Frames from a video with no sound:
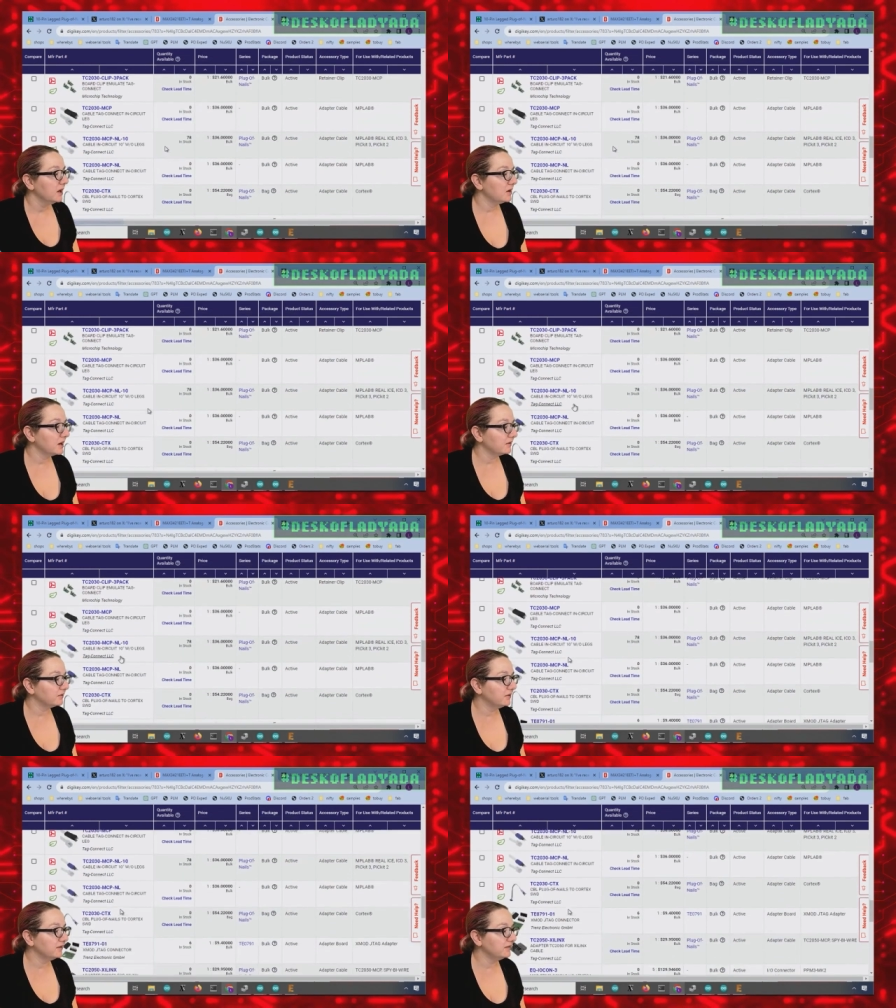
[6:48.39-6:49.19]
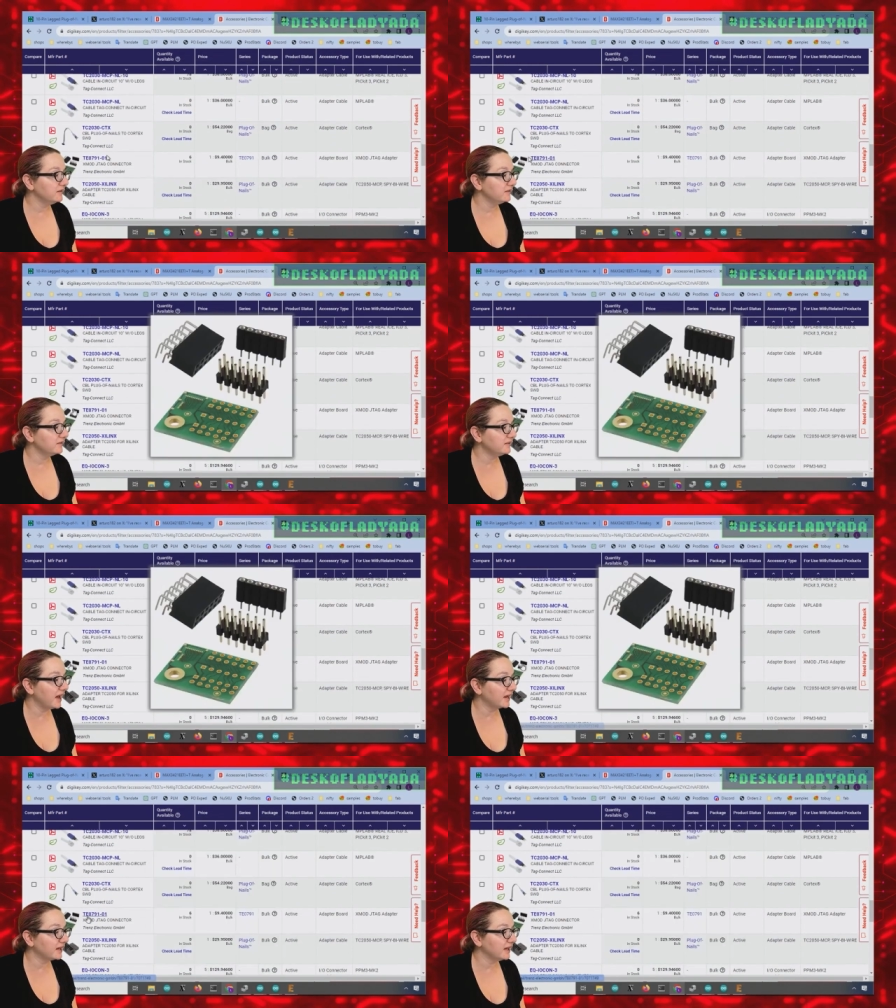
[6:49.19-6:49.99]
Okay, so this is
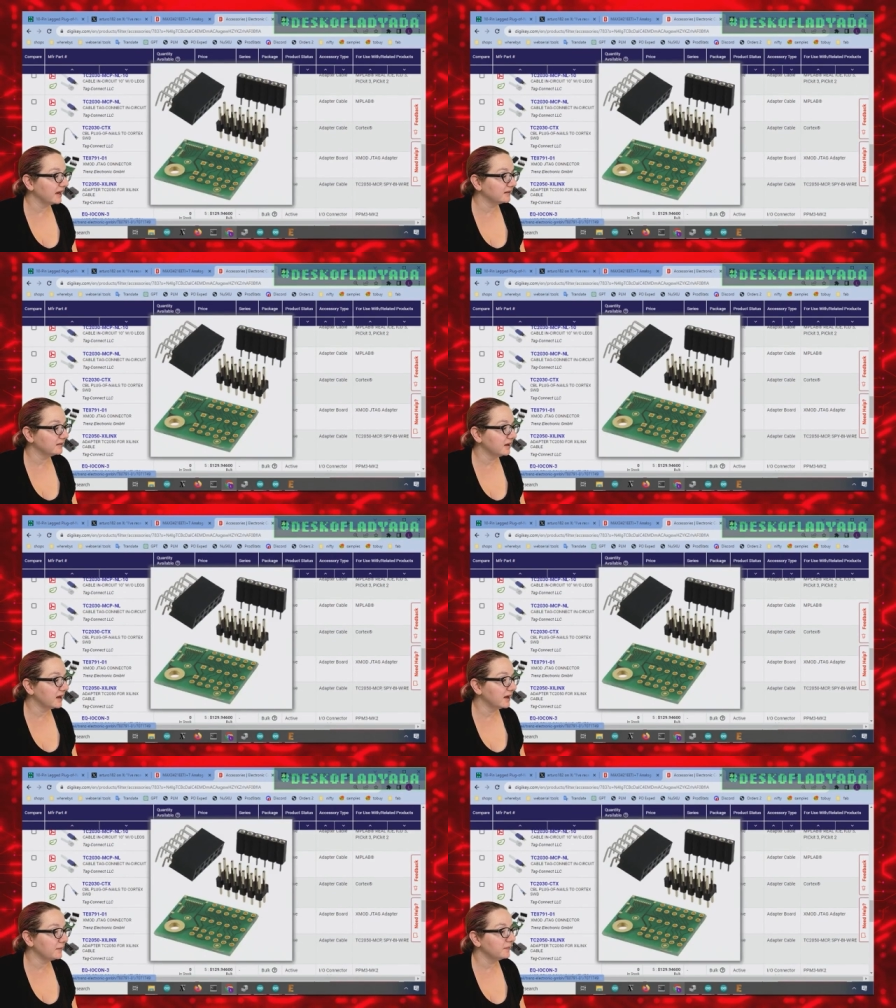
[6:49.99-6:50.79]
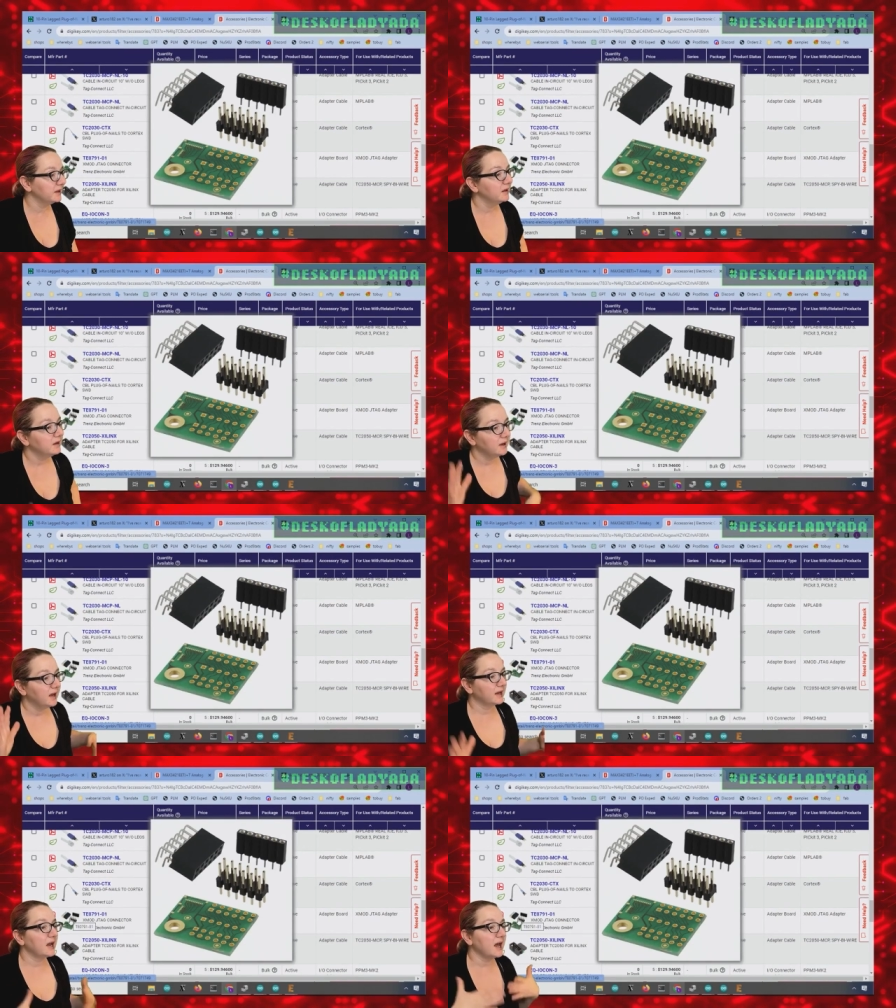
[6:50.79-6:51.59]
Tag Connect. Um,
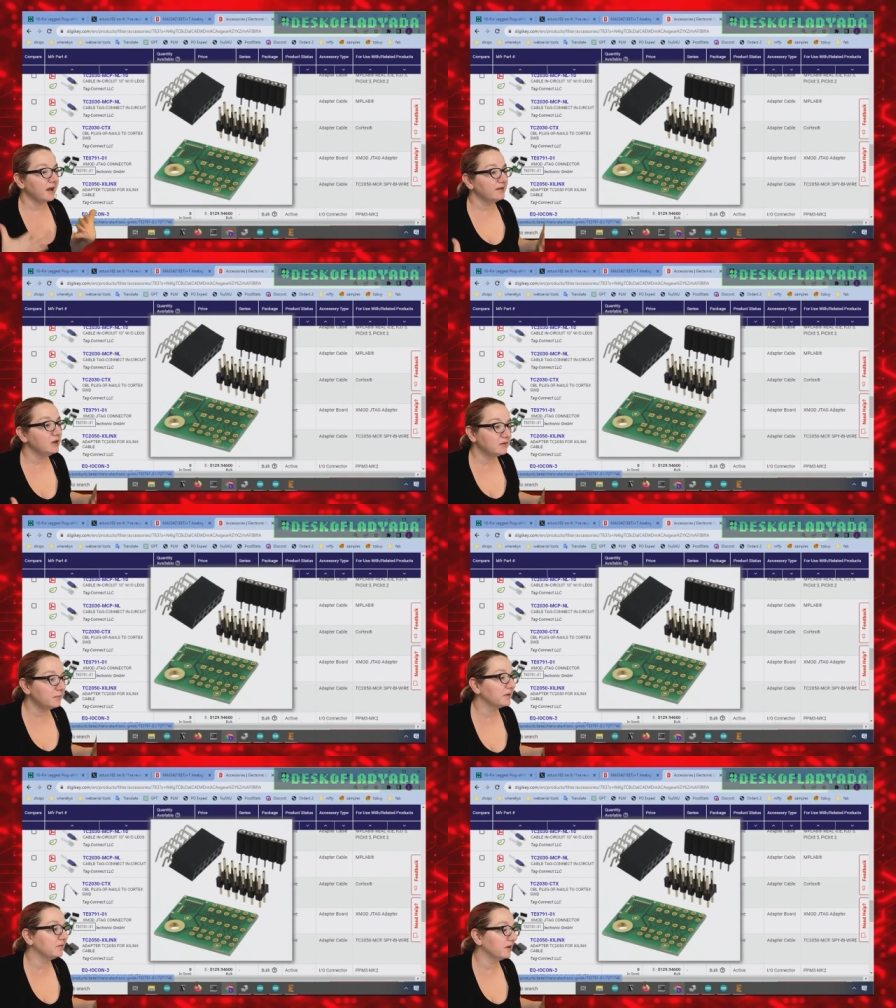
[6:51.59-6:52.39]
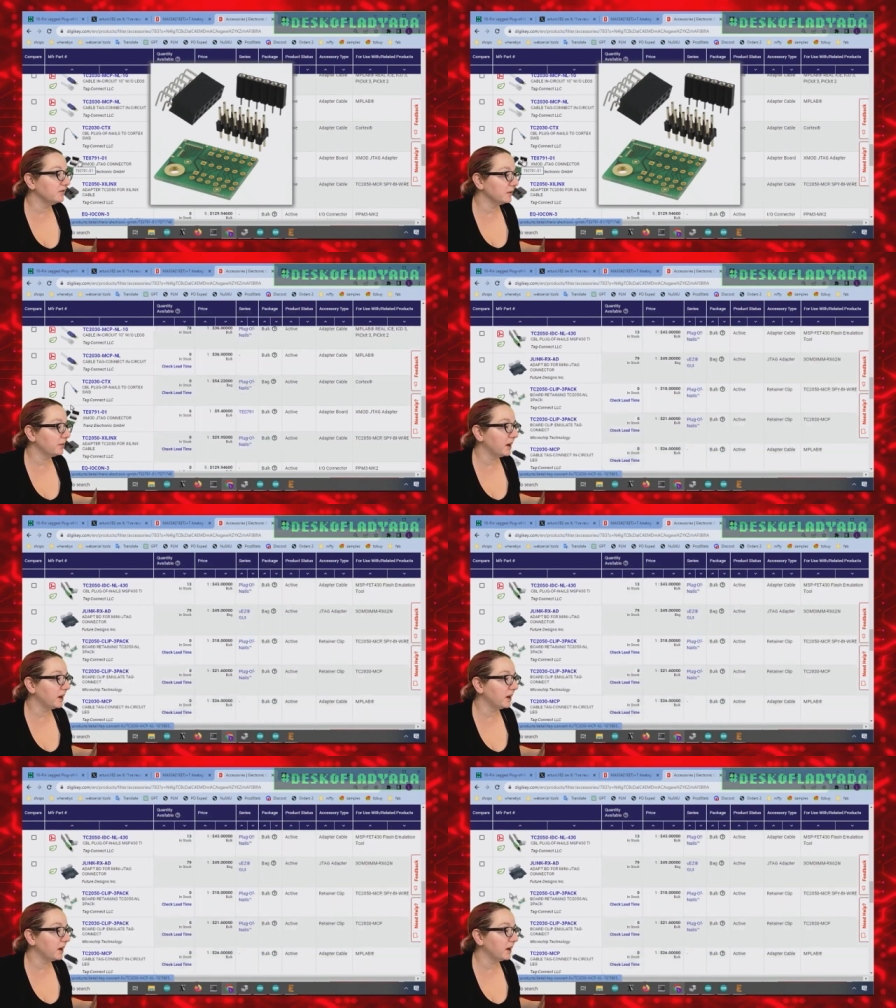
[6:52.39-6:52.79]
again, I haven't used it, but it's very, very